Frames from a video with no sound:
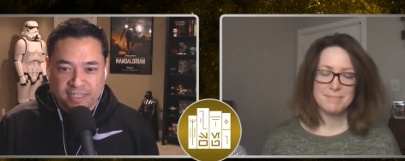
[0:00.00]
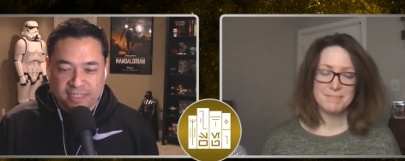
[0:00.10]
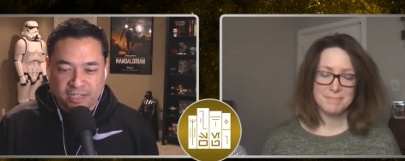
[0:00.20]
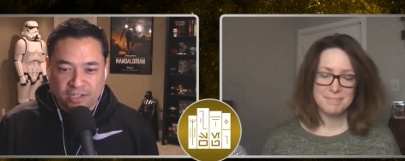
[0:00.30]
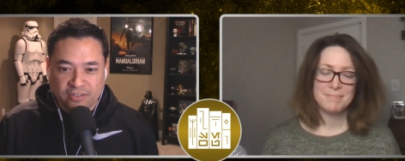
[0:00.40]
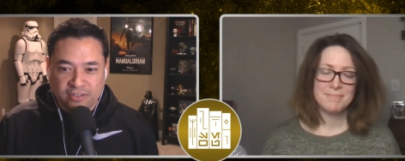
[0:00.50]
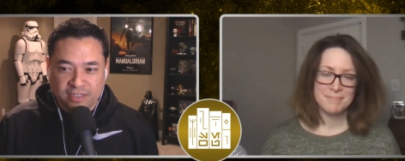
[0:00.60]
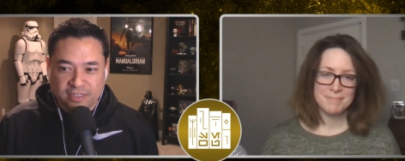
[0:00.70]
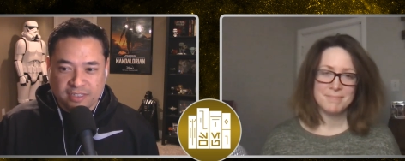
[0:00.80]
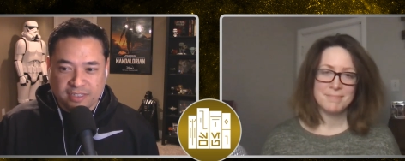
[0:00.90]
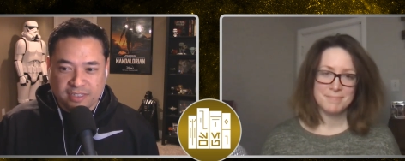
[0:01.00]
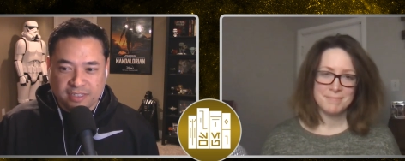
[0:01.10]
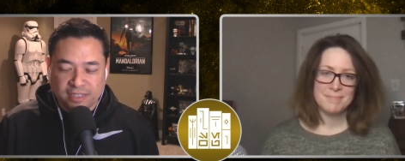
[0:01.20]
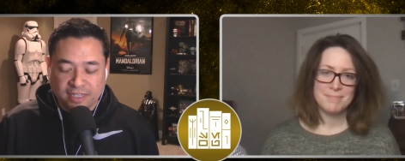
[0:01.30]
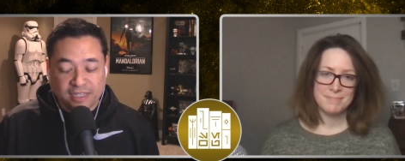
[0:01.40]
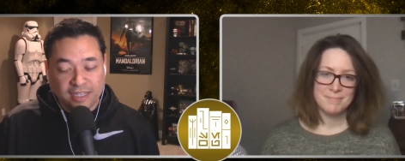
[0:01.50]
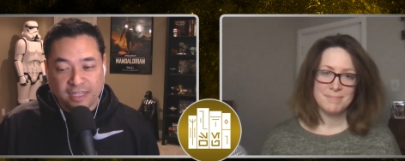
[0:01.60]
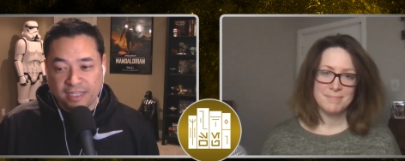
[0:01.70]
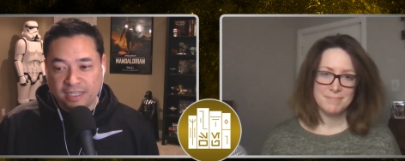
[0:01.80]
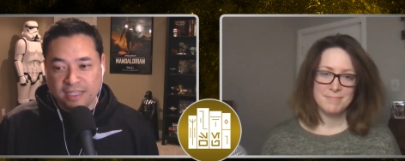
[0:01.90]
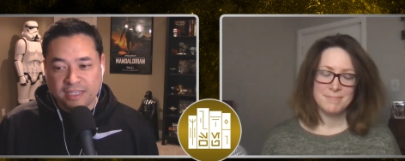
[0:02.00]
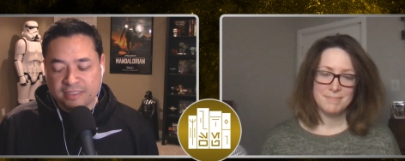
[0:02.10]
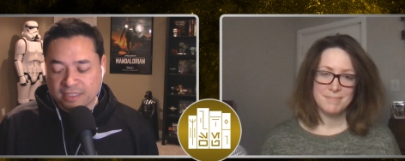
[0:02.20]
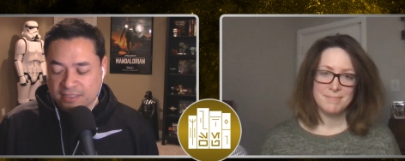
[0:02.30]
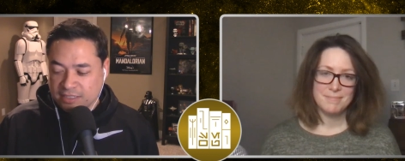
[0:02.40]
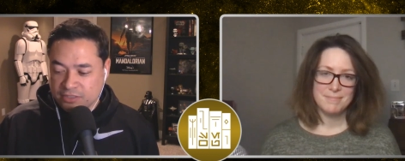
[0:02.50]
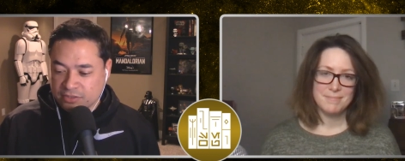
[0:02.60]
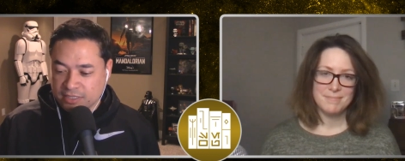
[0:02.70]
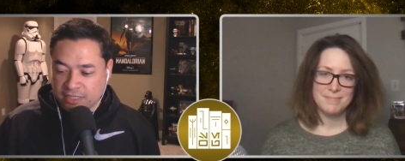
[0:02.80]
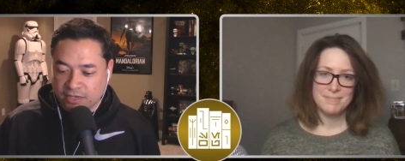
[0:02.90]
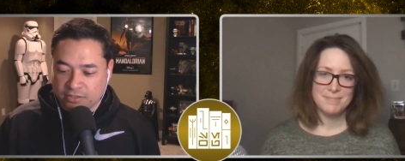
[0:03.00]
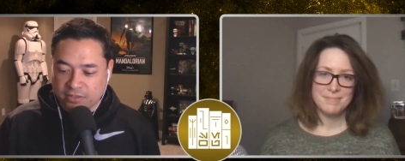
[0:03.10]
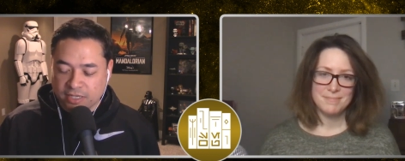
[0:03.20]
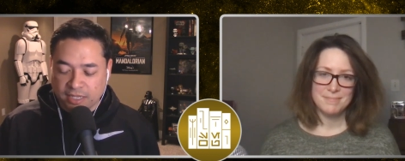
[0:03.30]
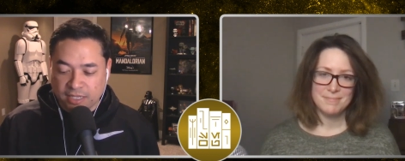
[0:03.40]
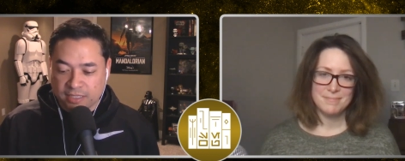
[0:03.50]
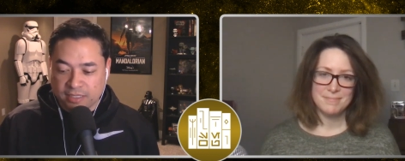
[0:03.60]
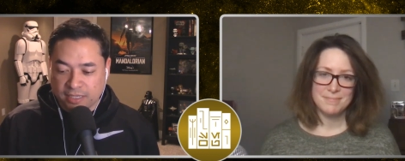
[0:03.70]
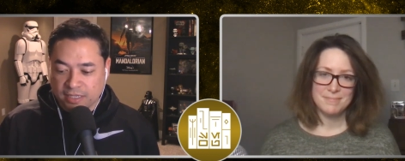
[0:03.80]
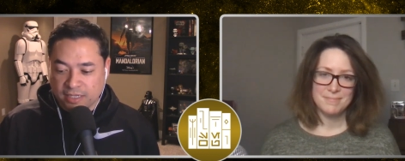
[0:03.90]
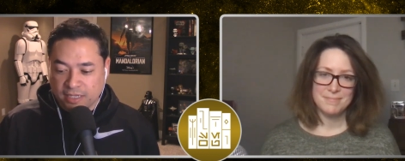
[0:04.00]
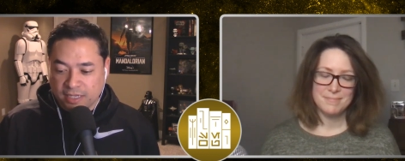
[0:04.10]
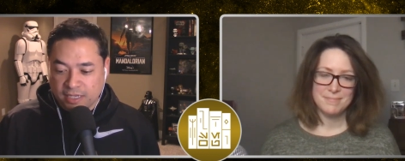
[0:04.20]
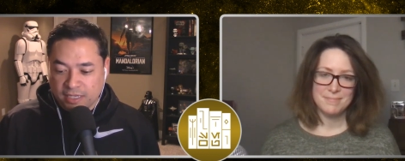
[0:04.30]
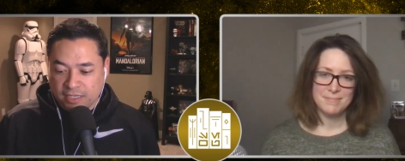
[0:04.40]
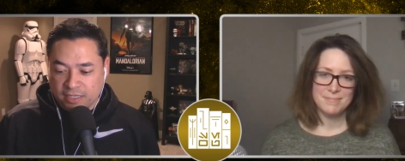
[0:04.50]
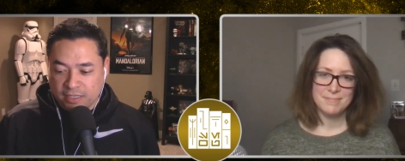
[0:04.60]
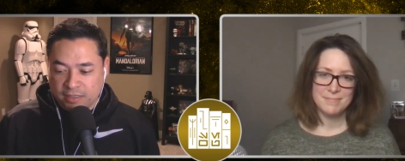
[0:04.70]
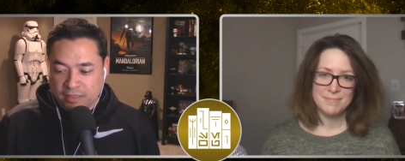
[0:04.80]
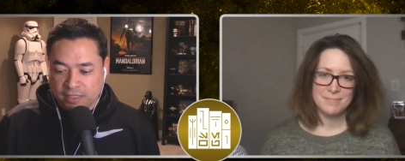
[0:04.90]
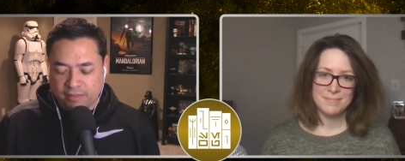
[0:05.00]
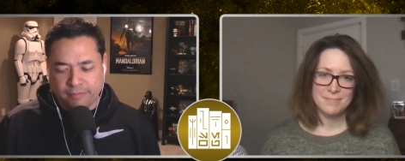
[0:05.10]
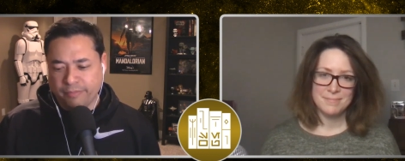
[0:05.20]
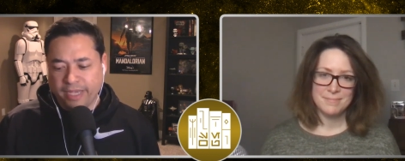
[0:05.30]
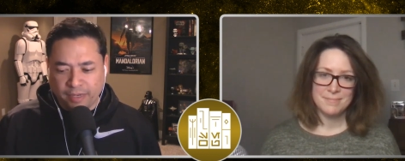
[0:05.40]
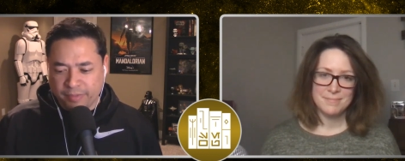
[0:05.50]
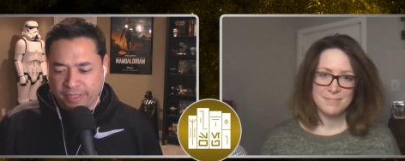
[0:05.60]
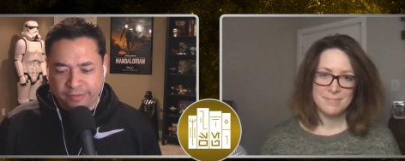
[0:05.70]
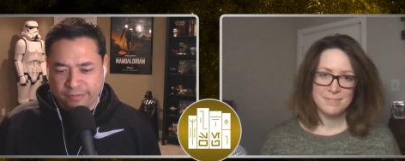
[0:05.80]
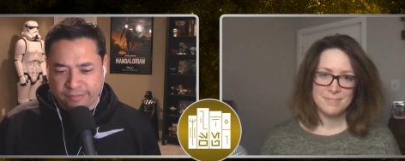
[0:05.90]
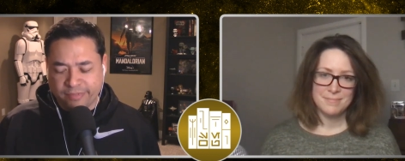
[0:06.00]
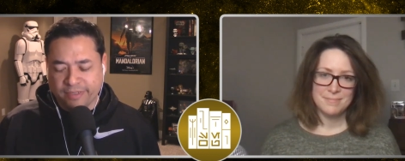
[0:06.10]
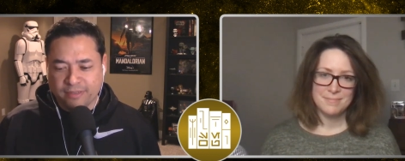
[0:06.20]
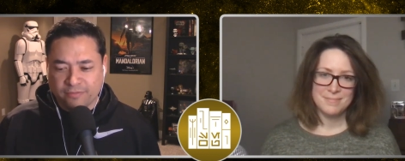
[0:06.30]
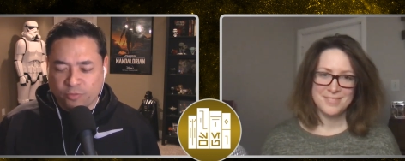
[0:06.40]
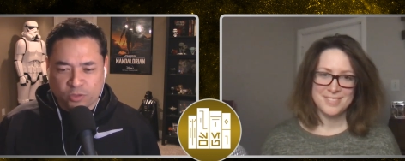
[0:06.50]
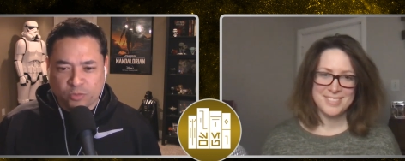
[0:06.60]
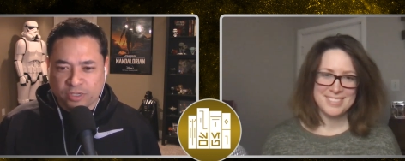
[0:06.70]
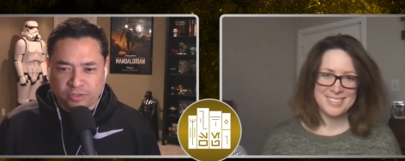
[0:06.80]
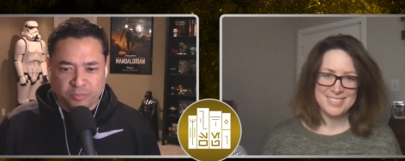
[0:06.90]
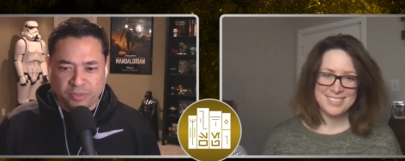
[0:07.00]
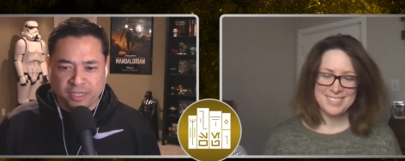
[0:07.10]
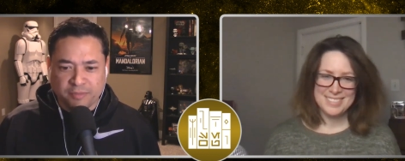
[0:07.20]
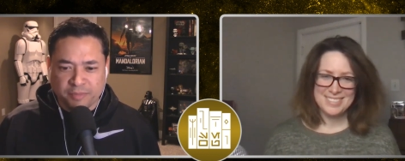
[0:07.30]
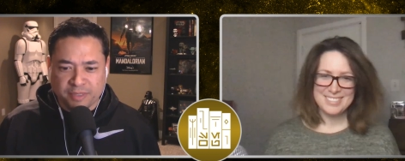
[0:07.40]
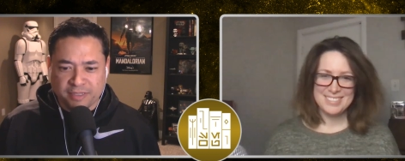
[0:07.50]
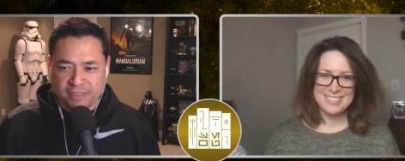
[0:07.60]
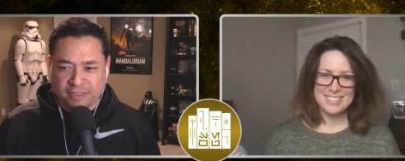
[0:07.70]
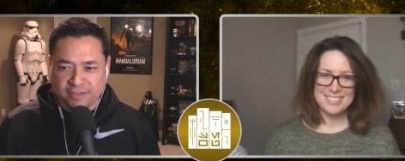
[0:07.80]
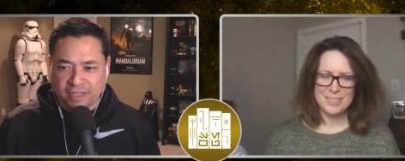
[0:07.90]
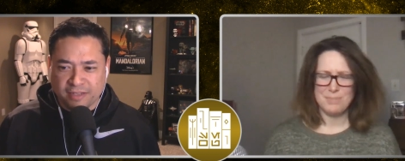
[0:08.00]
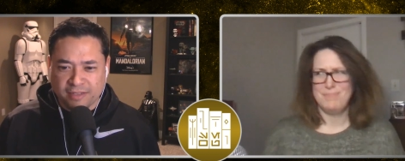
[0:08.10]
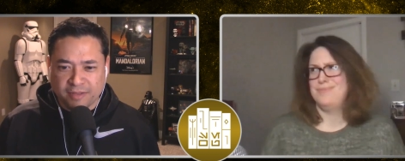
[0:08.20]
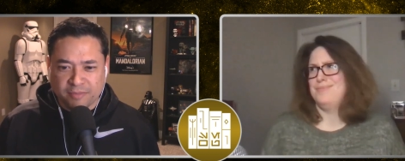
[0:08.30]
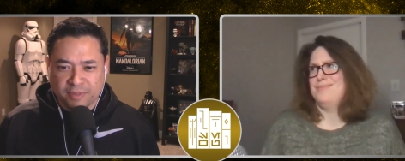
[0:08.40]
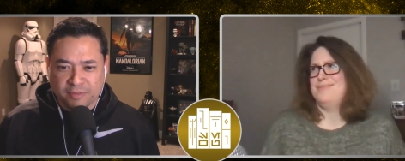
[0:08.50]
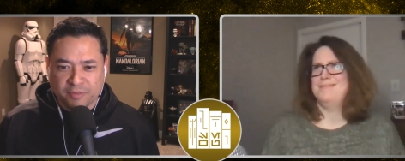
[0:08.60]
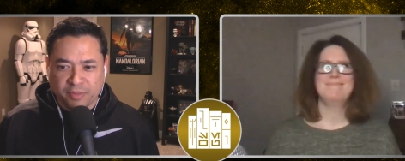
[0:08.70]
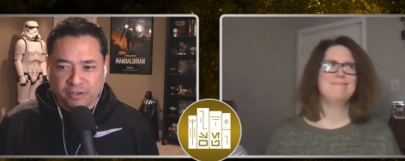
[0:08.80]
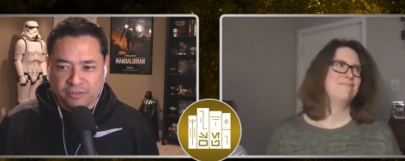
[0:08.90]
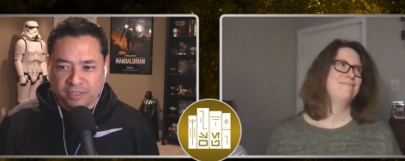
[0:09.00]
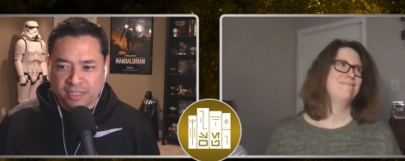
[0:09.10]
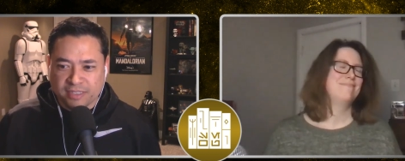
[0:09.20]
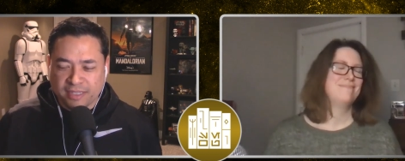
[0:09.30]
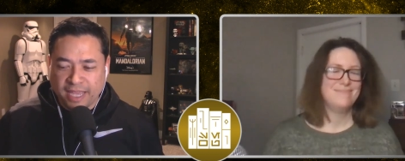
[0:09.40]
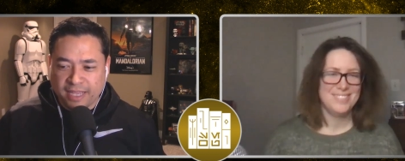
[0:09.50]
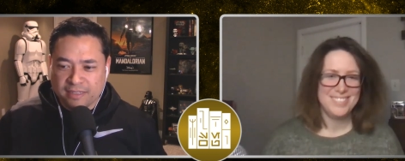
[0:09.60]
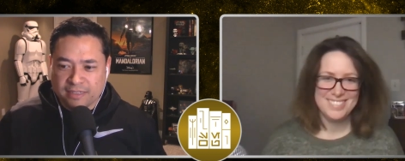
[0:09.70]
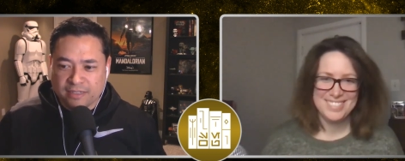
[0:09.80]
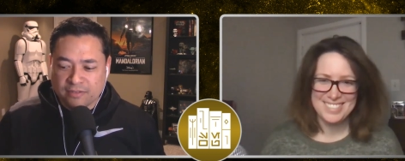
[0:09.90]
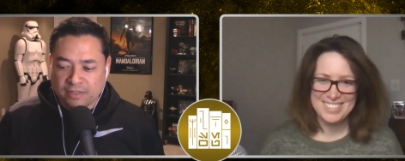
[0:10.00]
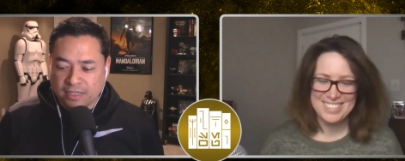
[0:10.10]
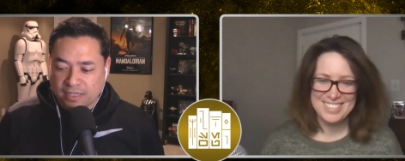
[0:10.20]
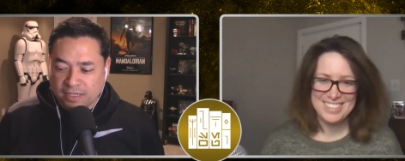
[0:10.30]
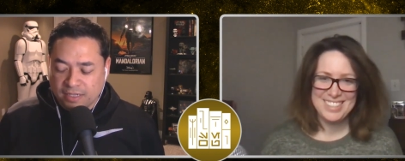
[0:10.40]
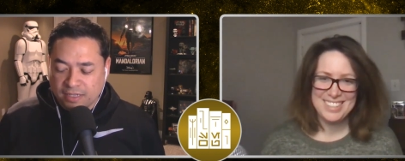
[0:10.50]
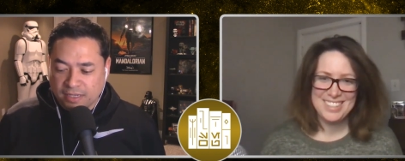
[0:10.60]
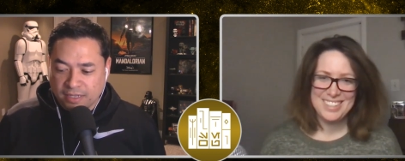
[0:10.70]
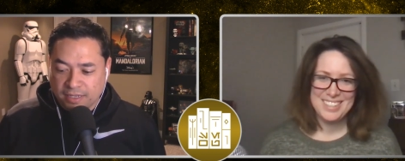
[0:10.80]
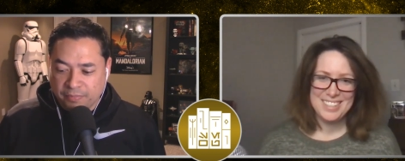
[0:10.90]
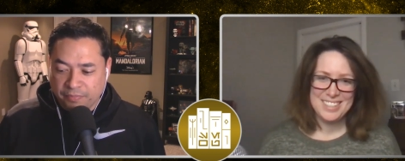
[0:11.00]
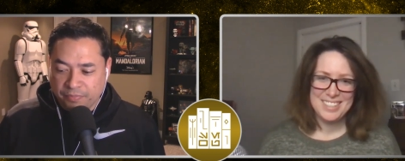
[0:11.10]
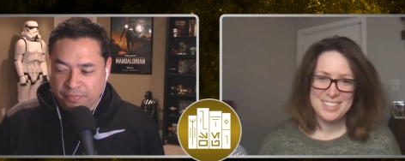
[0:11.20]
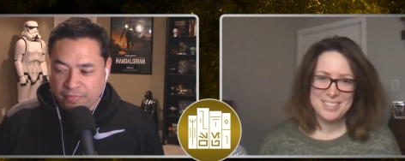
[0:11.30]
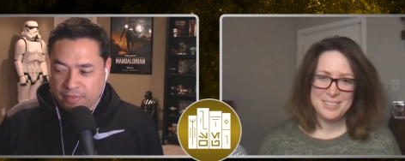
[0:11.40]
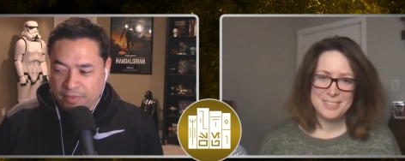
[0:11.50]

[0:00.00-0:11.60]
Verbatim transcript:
Speaker 1: You know, uh, he's such an interesting character, and and, and man, I mean, Forrest Whitaker's playing him. I mean, you know, how, how much better you can get than that, you know. Um,